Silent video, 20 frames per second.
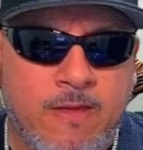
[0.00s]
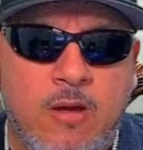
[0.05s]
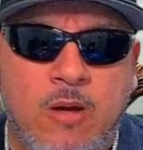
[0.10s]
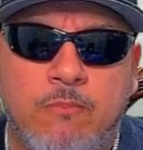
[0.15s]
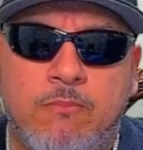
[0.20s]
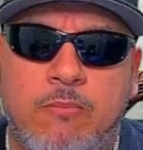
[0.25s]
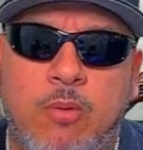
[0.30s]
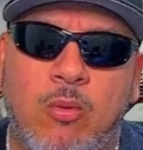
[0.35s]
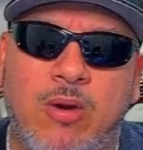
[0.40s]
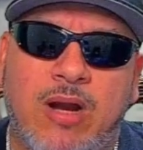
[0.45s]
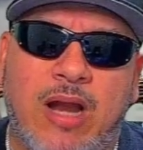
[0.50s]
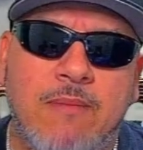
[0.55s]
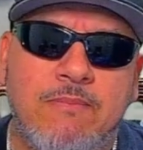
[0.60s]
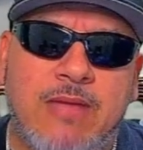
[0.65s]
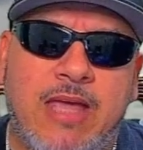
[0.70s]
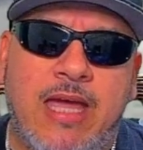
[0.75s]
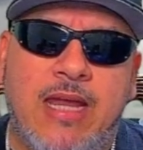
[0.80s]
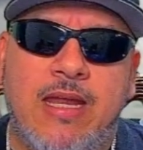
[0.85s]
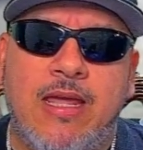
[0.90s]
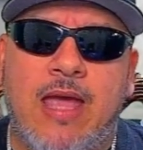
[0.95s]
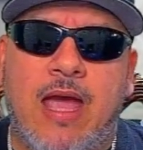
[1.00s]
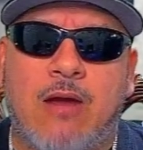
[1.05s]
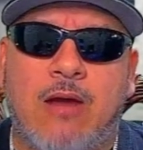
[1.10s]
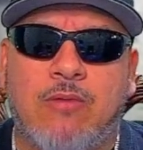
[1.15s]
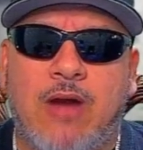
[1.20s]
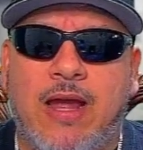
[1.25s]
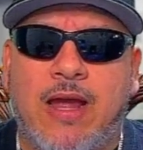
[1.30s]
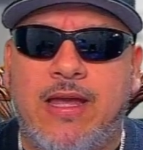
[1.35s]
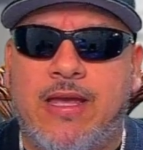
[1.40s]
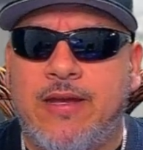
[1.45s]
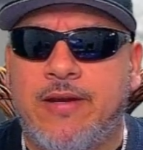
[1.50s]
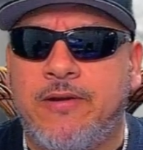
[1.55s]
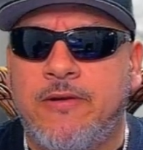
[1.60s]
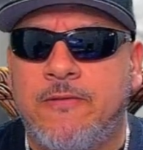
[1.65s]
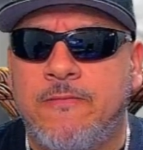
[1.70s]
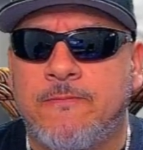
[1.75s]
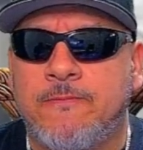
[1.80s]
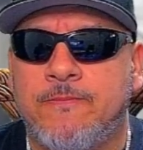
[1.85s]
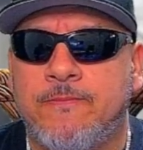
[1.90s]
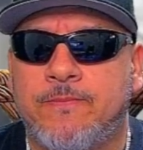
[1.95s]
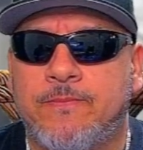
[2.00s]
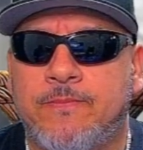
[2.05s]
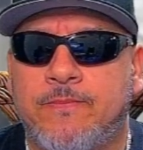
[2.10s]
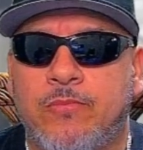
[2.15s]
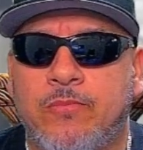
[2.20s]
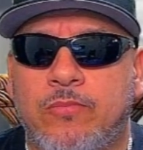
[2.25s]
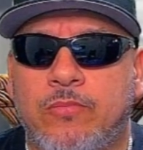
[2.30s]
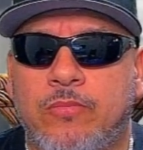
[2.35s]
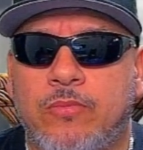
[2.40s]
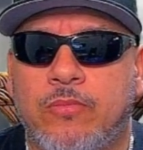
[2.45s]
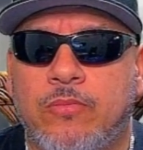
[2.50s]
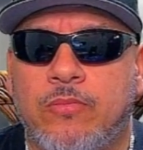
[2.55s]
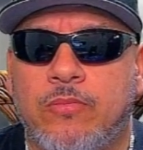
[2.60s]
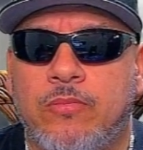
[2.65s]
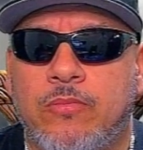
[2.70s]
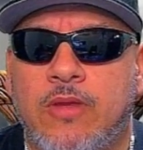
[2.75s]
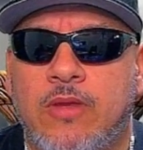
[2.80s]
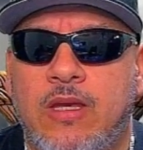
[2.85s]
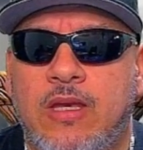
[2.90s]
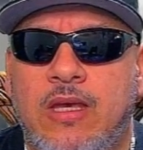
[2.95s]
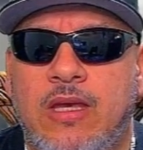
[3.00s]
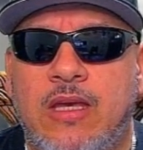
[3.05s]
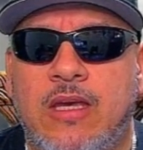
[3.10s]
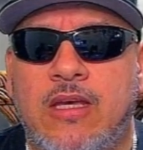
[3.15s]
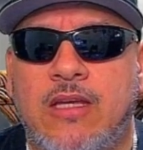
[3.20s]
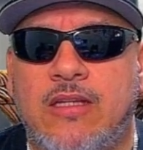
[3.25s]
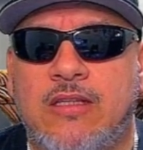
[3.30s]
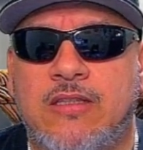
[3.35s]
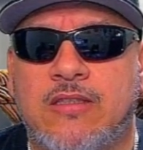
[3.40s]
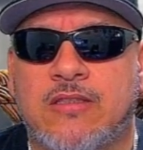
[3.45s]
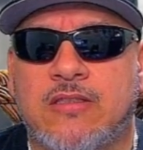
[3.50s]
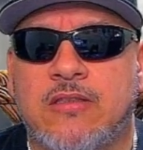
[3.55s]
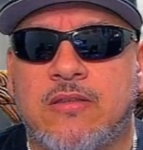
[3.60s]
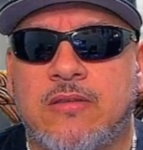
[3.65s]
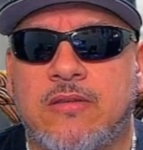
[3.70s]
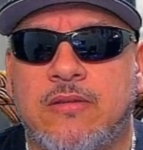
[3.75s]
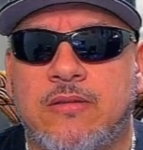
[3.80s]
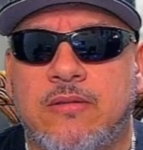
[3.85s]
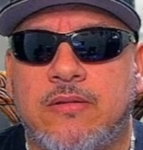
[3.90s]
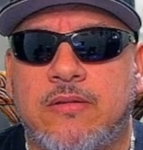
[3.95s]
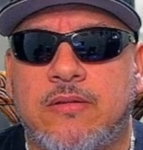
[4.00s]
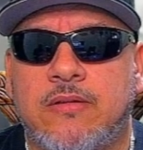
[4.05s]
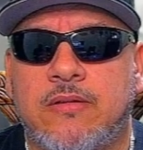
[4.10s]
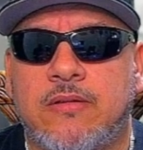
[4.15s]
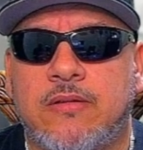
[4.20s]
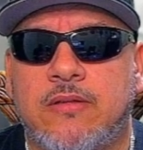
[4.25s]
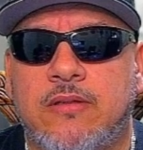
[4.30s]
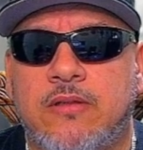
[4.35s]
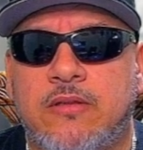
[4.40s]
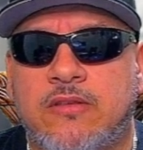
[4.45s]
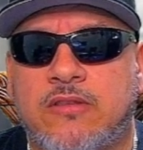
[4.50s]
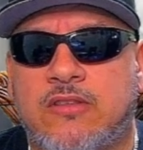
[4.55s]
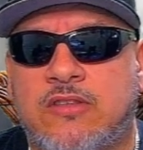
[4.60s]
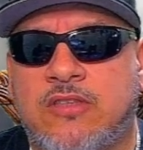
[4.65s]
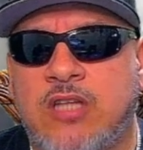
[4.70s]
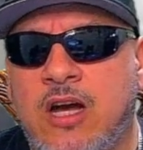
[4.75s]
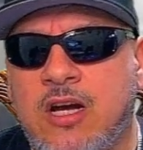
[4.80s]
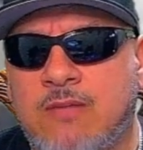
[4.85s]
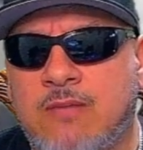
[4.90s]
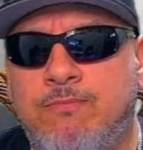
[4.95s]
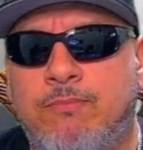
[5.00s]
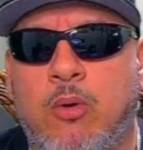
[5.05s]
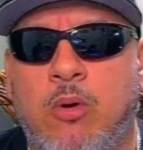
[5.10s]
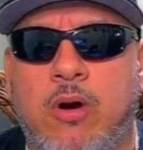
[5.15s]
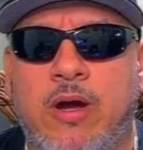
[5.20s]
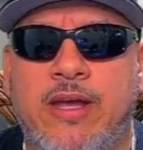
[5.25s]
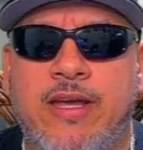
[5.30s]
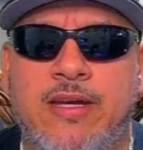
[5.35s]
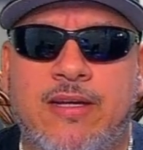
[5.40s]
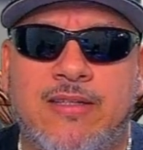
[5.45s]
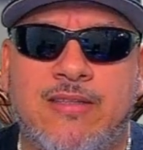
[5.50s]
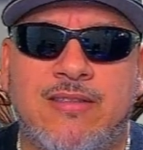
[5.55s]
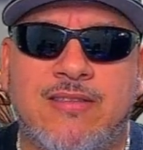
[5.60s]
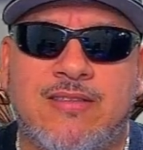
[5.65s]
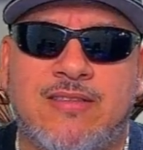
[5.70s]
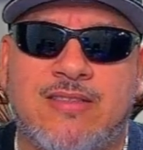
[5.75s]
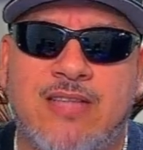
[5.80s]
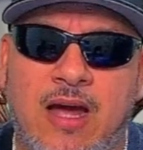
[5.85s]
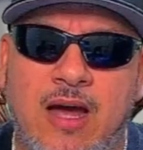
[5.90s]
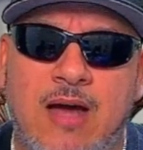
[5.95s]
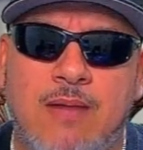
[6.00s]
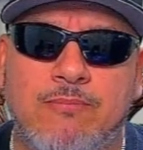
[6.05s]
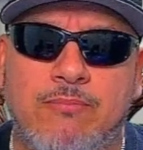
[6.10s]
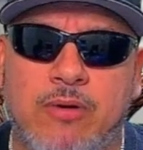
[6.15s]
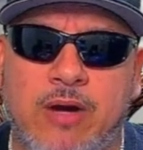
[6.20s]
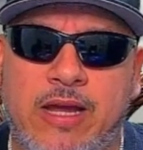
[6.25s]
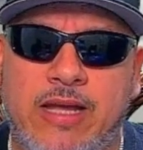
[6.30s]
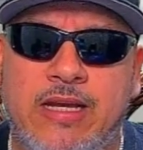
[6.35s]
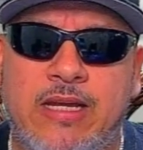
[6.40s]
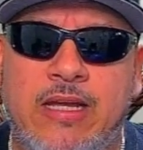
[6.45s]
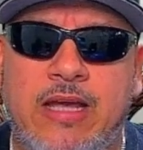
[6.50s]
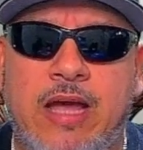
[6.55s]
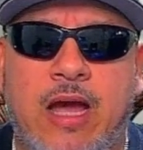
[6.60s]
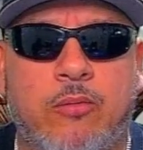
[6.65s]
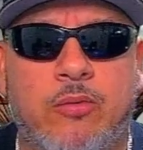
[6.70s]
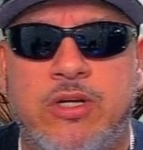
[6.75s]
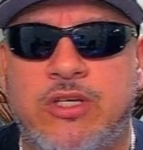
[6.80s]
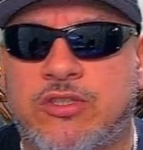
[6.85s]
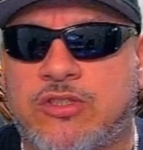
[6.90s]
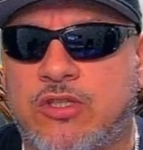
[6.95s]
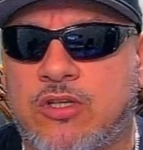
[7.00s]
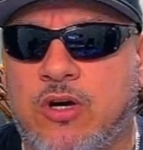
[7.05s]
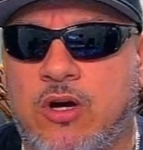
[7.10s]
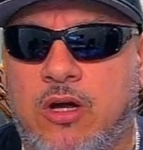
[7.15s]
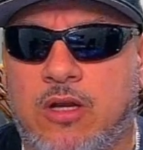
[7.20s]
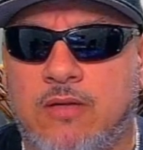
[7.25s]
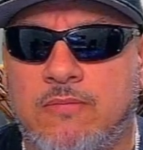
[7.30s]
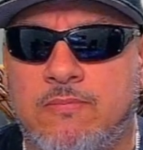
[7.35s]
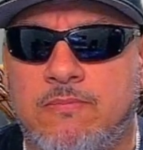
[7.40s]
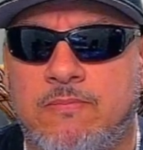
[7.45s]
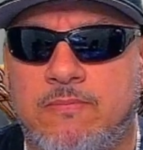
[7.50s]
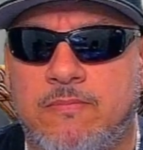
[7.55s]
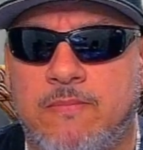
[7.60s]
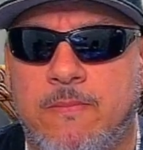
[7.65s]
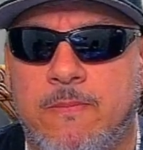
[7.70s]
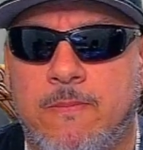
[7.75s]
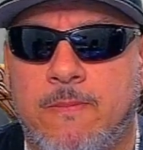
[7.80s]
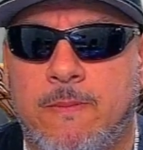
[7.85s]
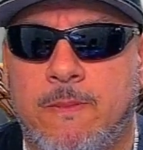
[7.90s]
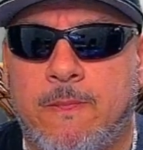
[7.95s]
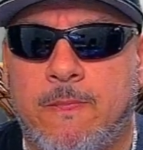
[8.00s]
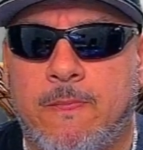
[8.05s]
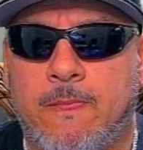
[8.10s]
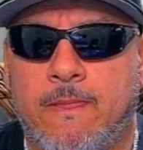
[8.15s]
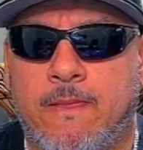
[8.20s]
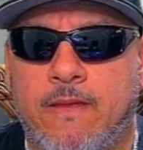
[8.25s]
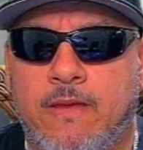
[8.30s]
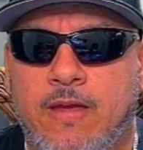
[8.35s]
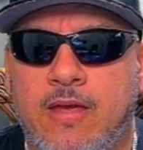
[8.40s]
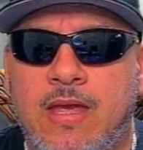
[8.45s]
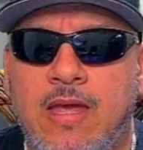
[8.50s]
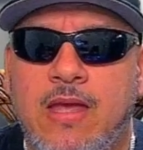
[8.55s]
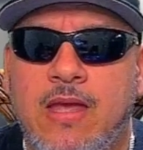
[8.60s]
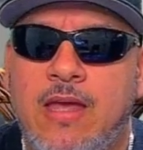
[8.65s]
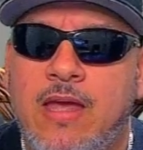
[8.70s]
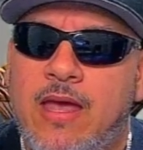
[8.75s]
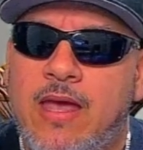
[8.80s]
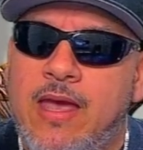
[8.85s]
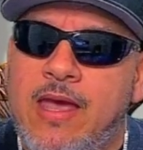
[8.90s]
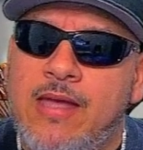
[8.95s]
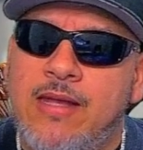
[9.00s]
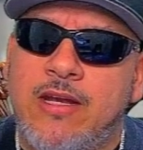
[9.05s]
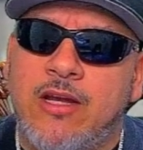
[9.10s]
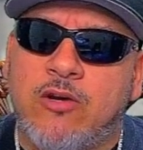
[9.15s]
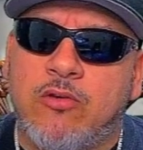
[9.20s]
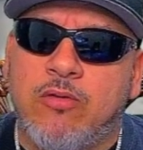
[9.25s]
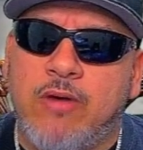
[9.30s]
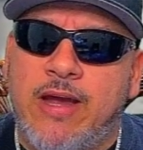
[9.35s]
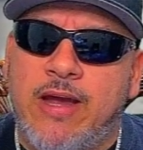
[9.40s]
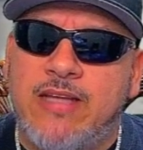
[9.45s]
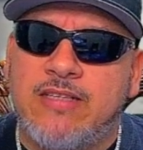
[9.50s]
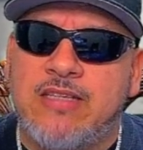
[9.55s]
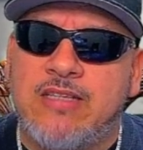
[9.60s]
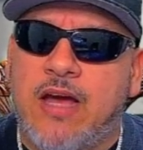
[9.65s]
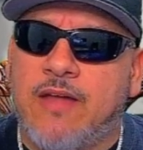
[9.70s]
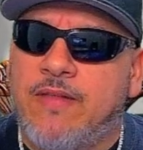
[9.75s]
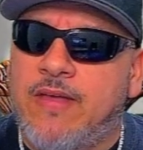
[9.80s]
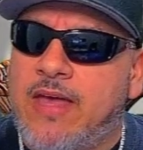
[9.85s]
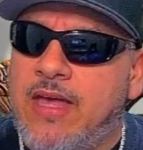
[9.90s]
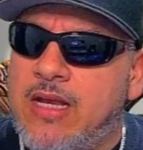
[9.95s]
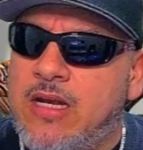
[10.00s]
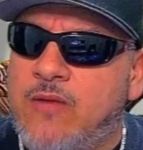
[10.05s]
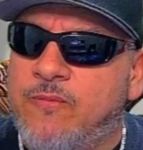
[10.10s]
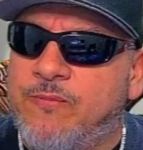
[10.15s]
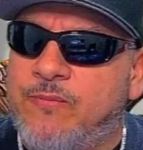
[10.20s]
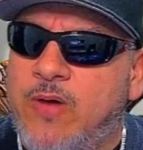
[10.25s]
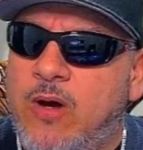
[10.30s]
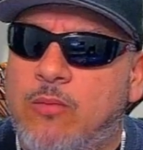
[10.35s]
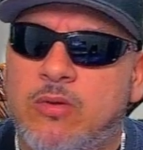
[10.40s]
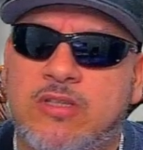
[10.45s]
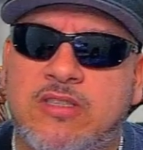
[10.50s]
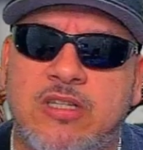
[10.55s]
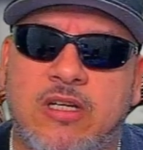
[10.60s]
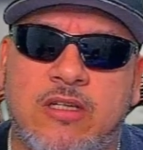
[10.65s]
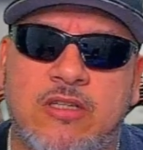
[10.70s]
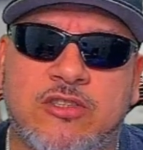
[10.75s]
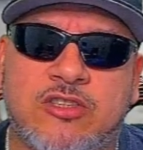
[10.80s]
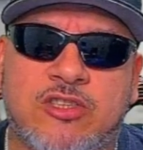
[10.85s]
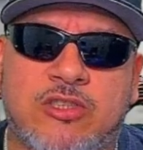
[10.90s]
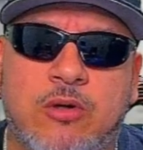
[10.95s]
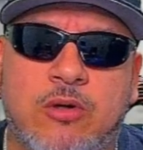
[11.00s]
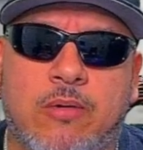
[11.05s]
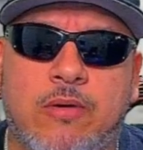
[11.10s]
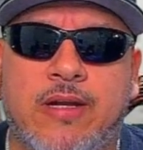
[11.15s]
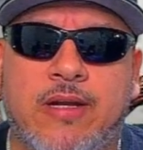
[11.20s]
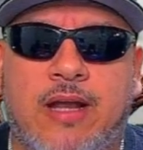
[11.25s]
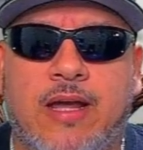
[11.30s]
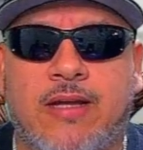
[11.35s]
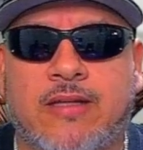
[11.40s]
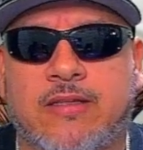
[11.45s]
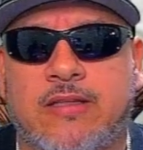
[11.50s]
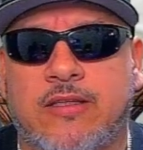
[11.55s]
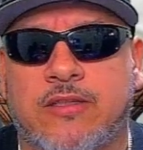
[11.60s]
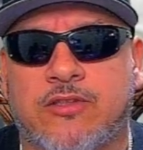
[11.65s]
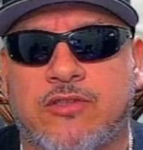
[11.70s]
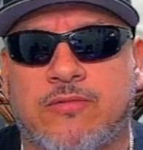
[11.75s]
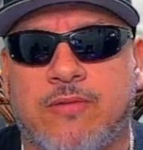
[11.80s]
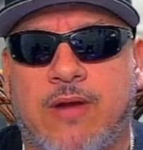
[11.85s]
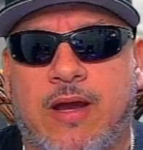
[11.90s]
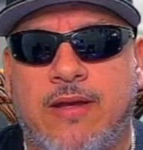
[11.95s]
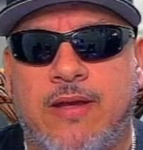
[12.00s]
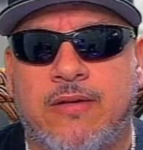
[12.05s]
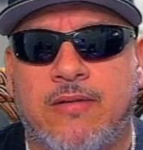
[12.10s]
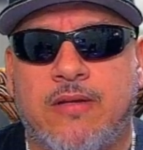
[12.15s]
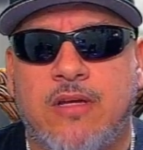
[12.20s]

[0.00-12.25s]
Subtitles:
But what I'm getting at right here is Tuck Boy Tom Brady, how we used to call him. Ain't it crazy how the NFL would tell a story like this, right?